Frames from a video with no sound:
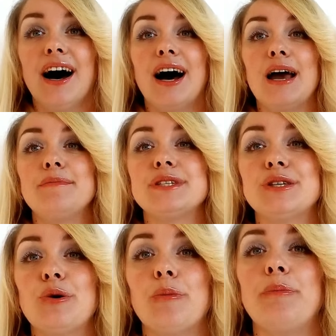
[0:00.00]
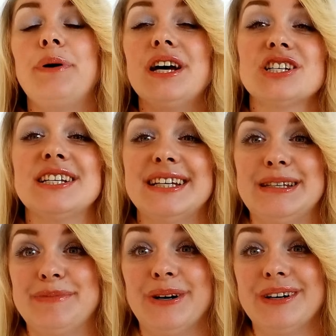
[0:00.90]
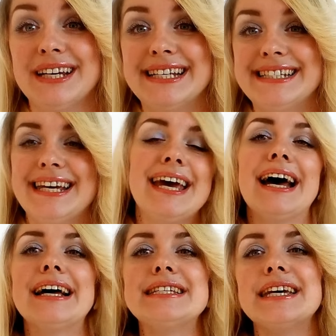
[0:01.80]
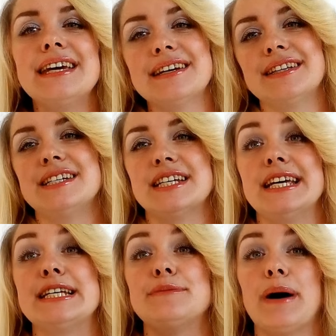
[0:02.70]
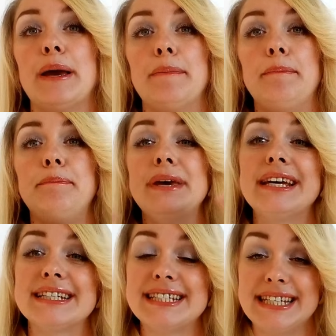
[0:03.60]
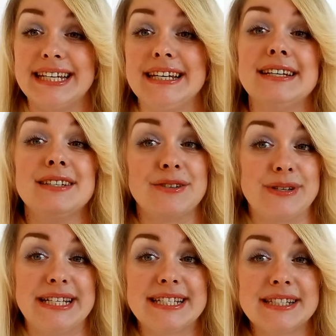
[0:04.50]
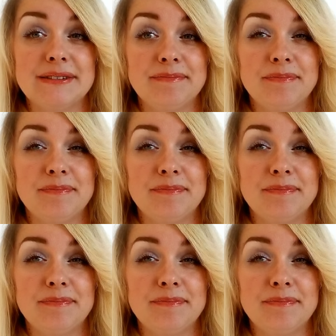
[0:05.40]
I'm so passionate about it and English is my biggest interest.